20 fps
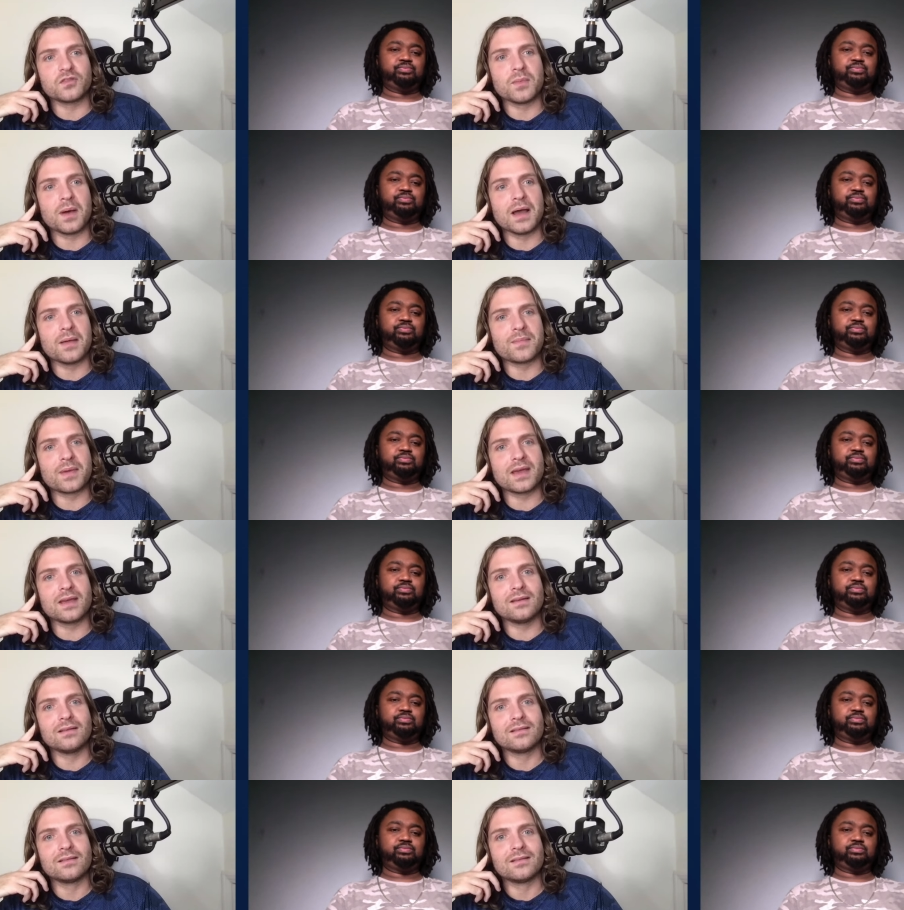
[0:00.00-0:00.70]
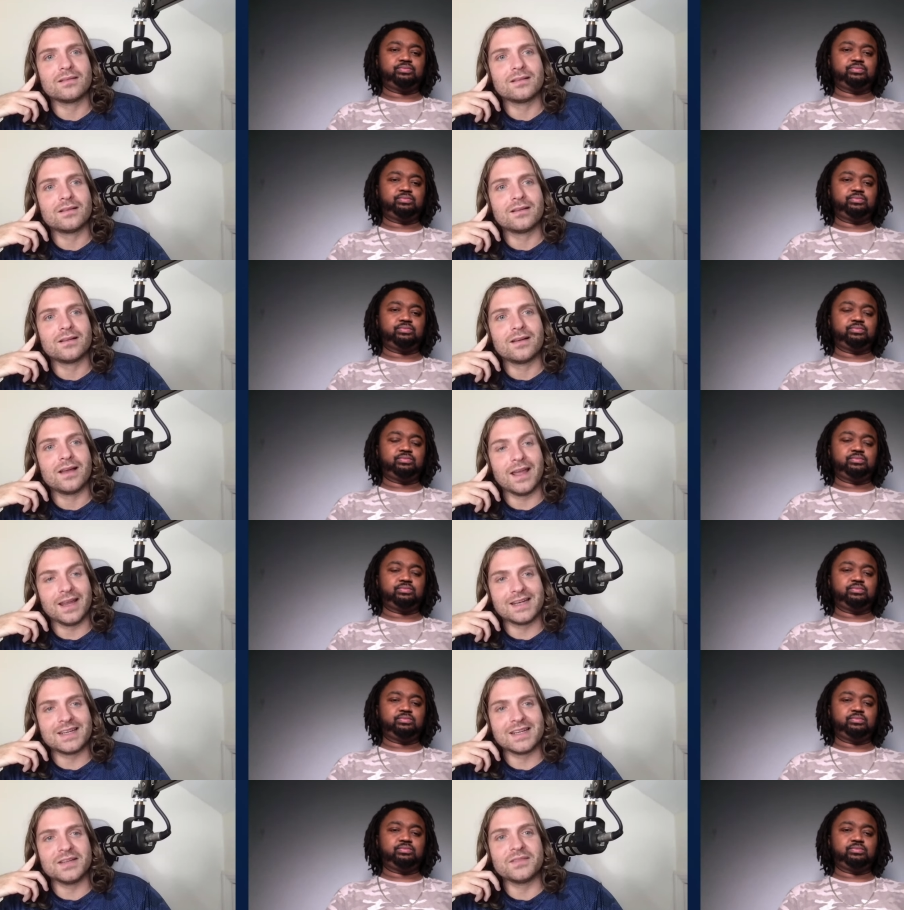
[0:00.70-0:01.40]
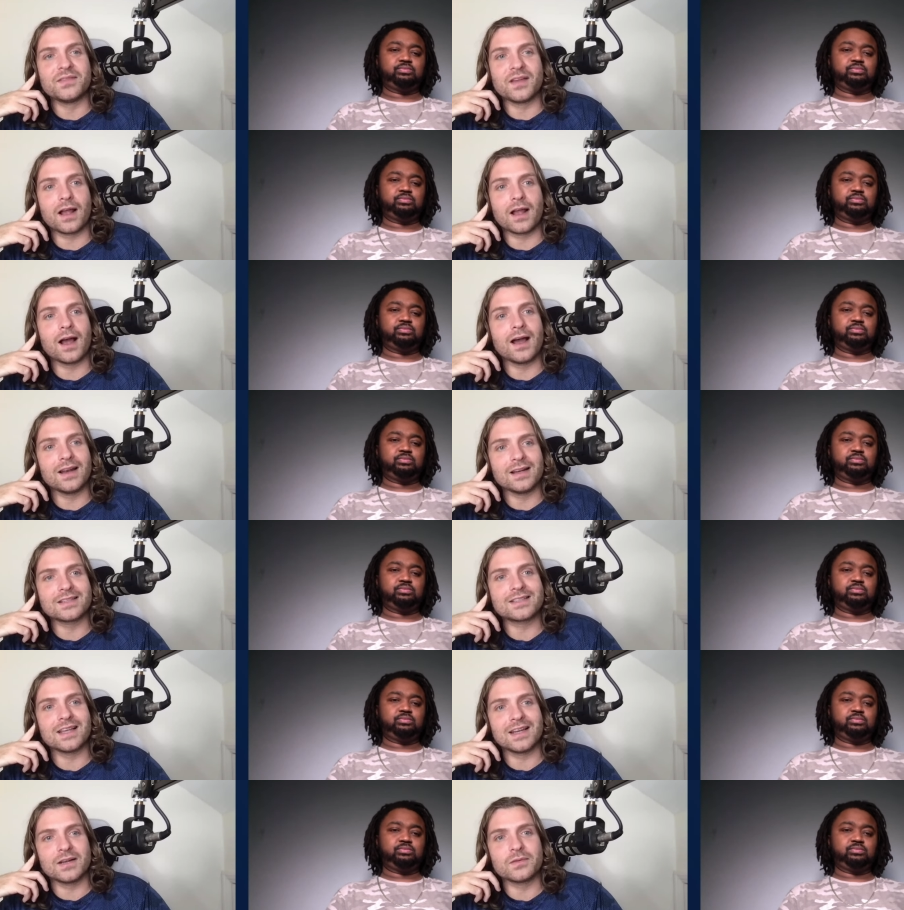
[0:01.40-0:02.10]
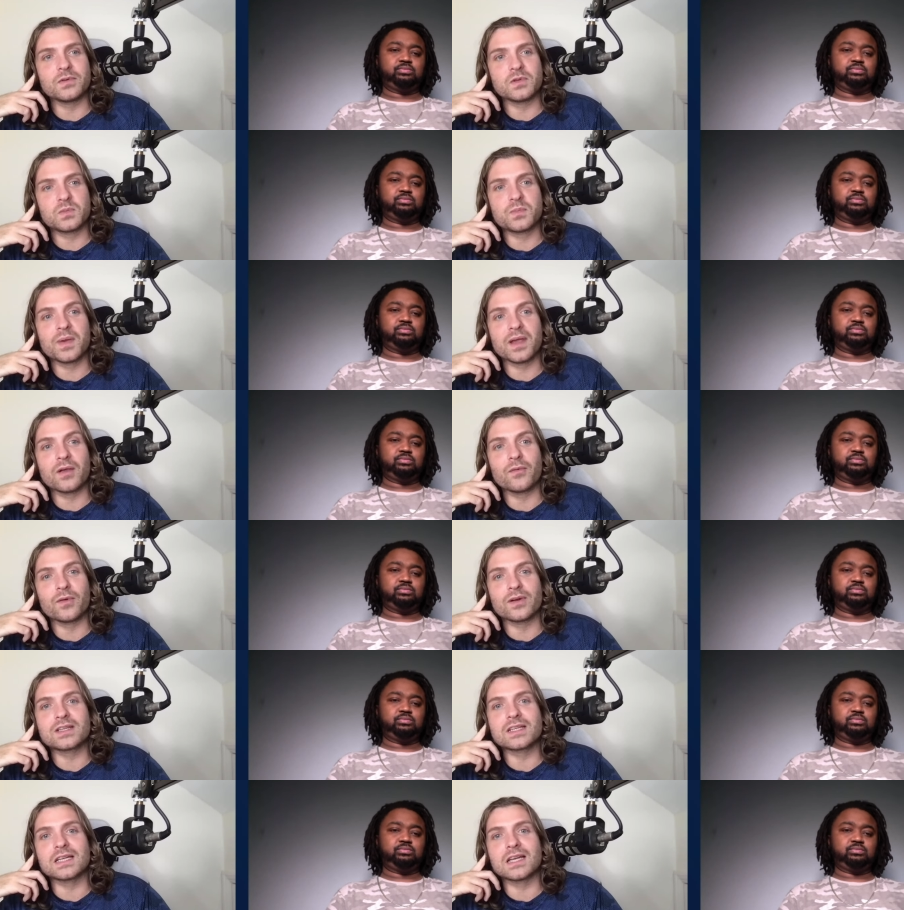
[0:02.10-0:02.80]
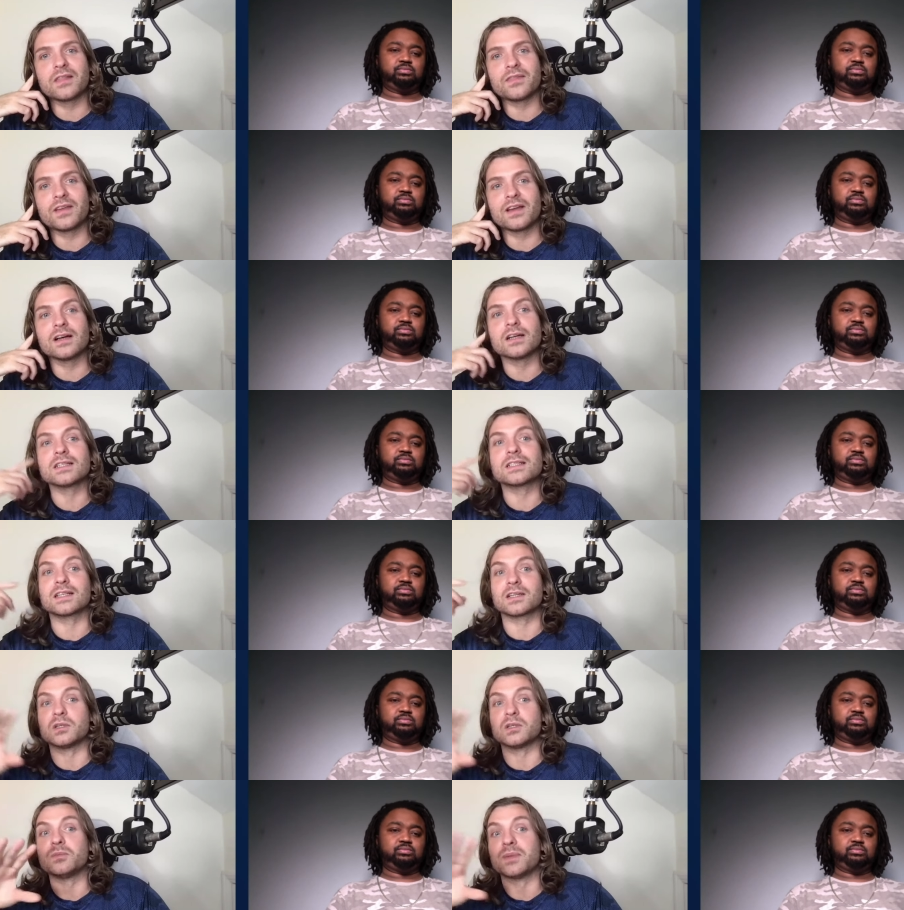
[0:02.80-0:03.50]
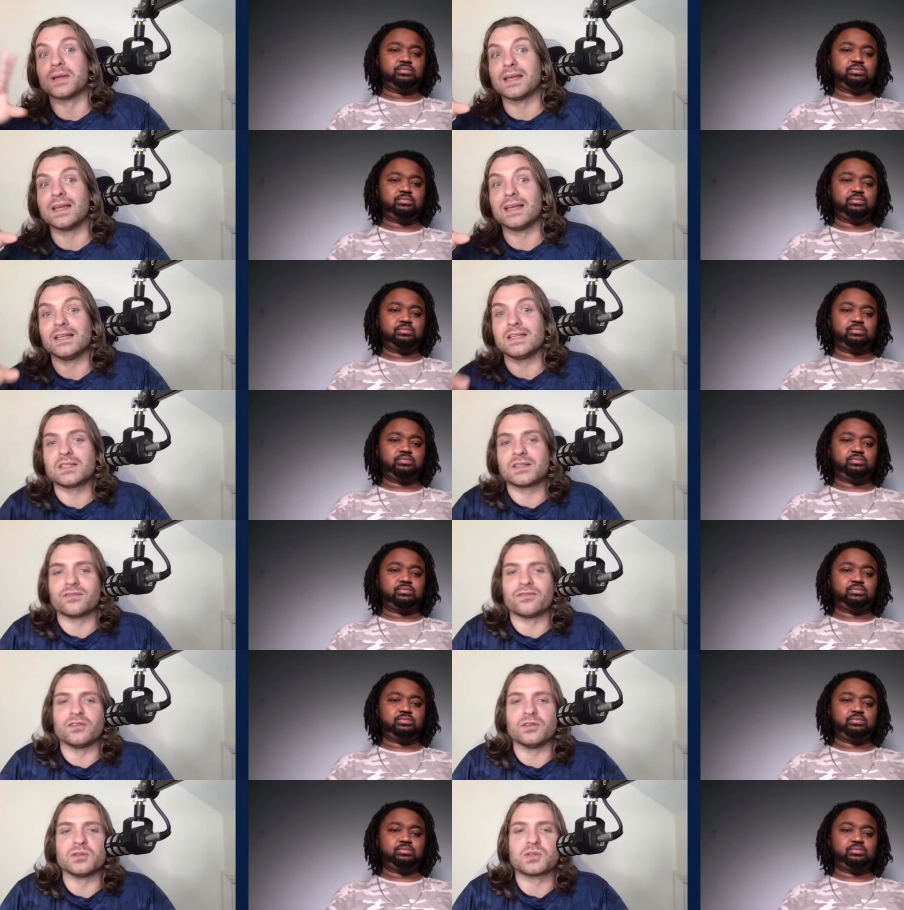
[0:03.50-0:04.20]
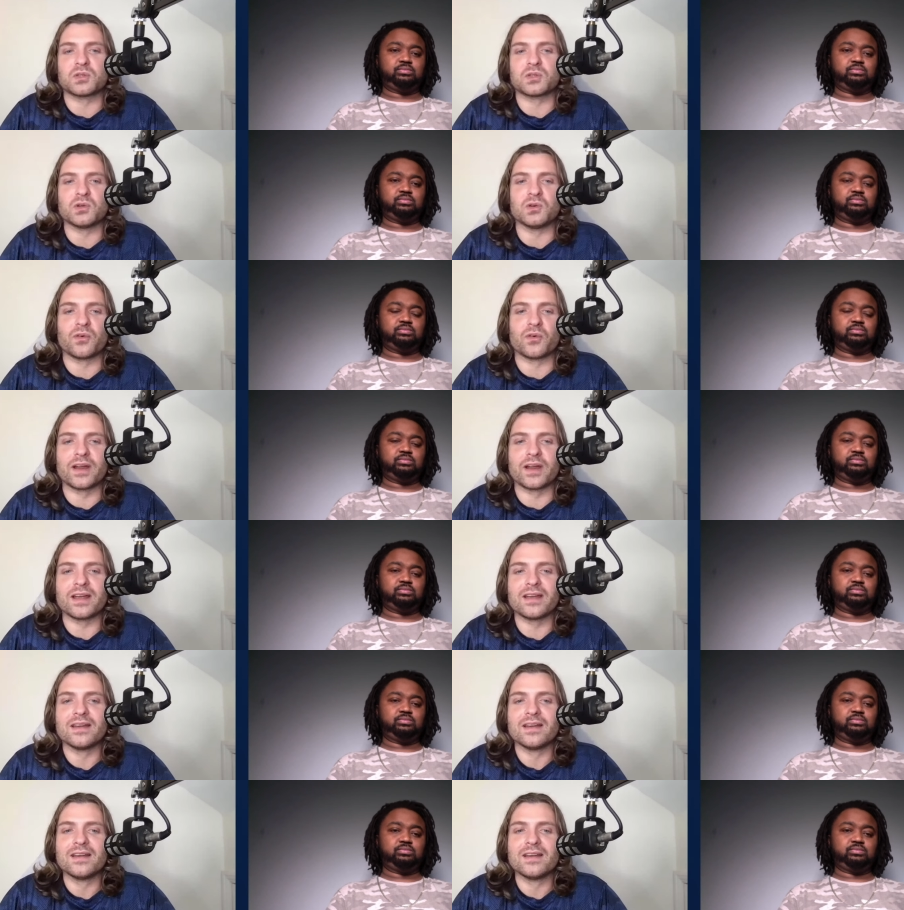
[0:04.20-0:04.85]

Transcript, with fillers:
Speaker 1: might be. He didn't. They kind of said it was being written in the article, but here's the full story.